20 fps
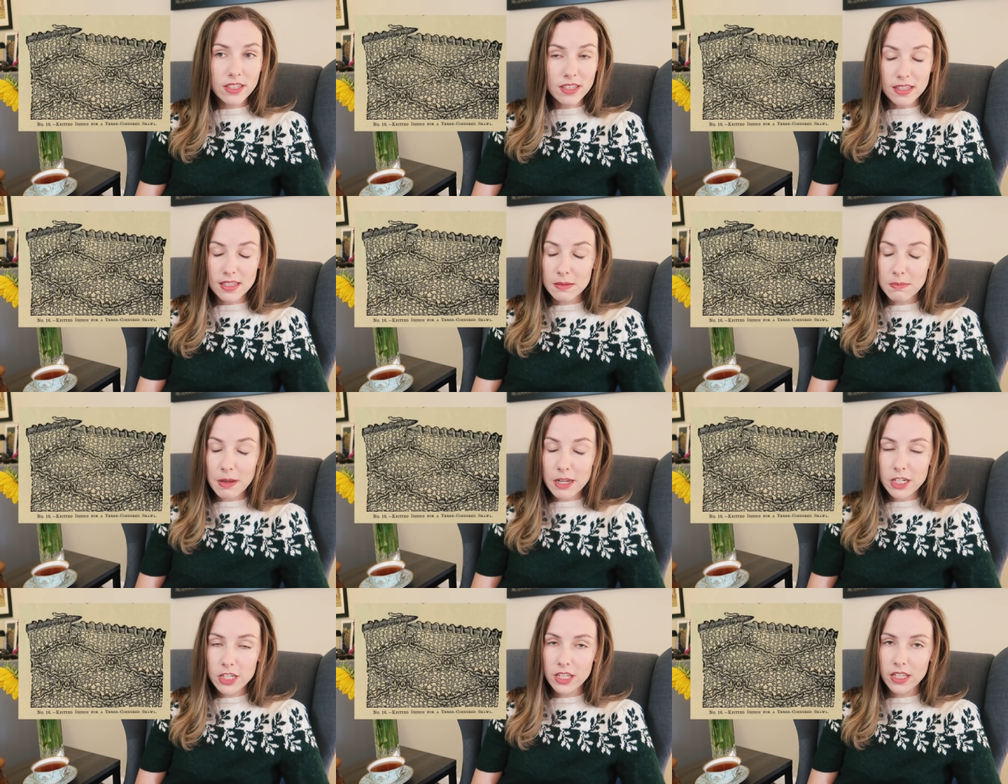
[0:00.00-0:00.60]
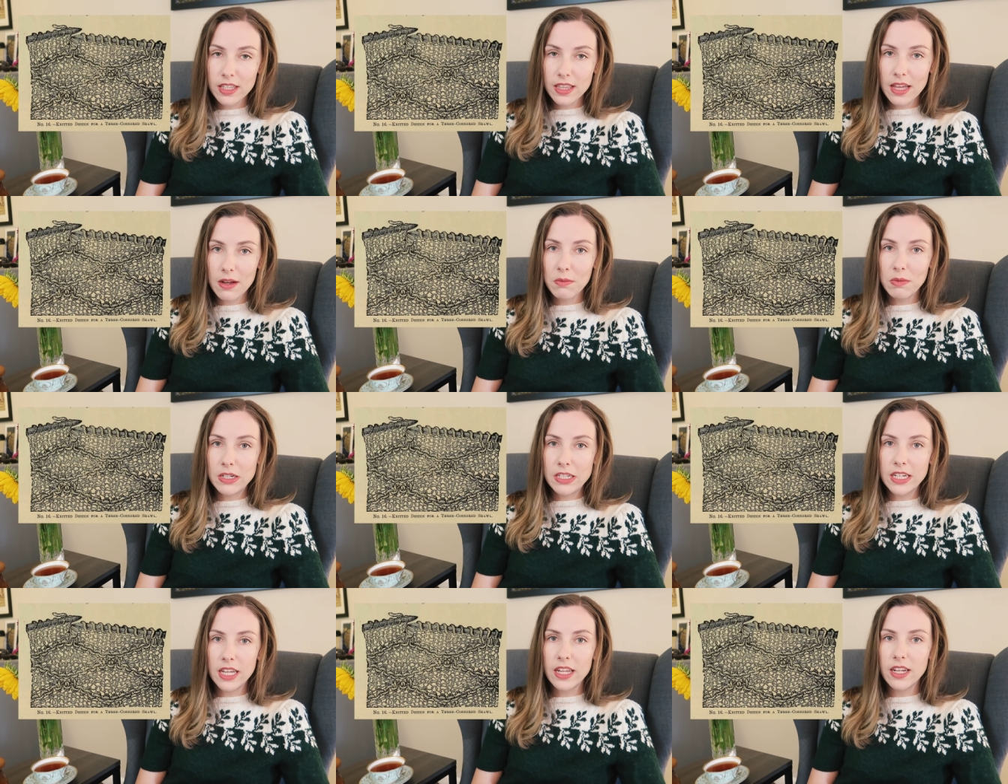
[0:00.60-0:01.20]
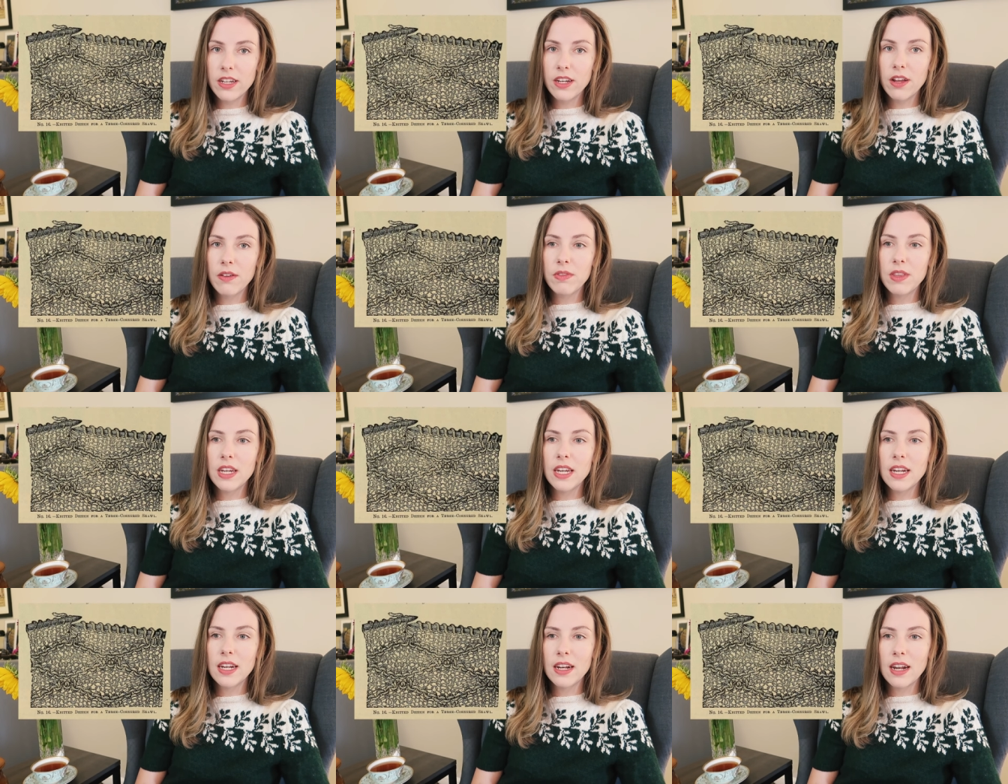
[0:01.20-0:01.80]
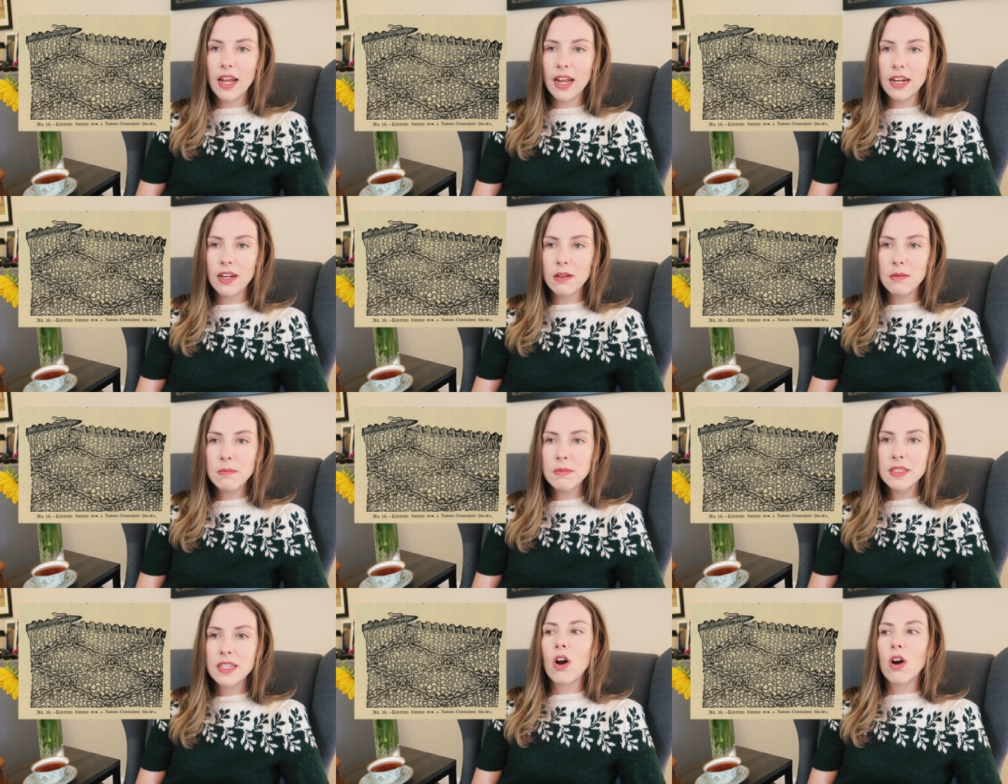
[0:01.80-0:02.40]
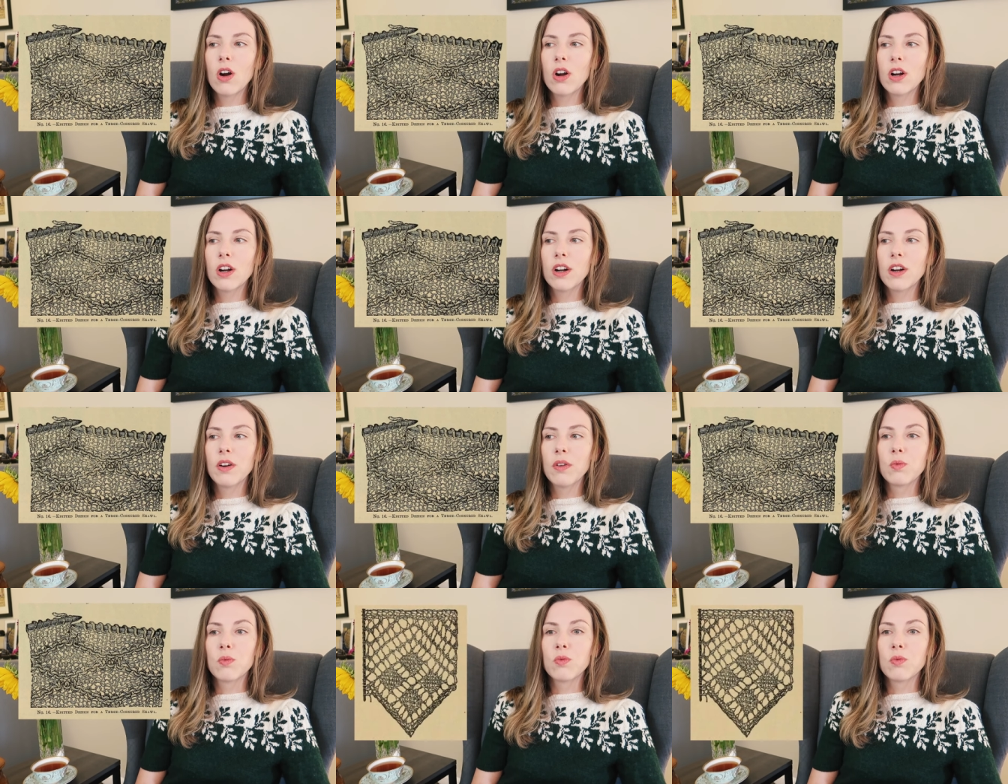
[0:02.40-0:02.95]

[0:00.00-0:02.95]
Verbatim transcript: especially that were done of the knitted items, are